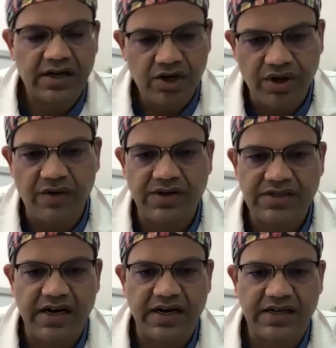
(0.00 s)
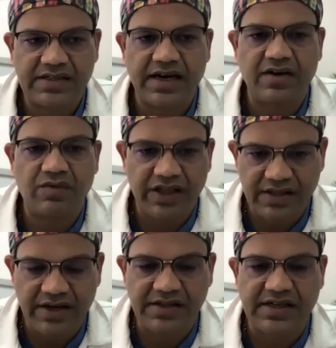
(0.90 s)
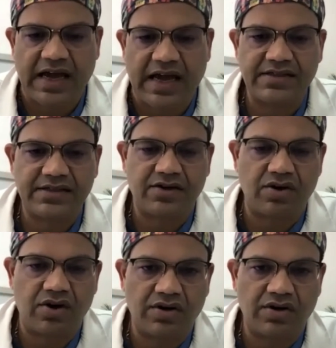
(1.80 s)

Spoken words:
to give us an understanding whether there is a cancer or not.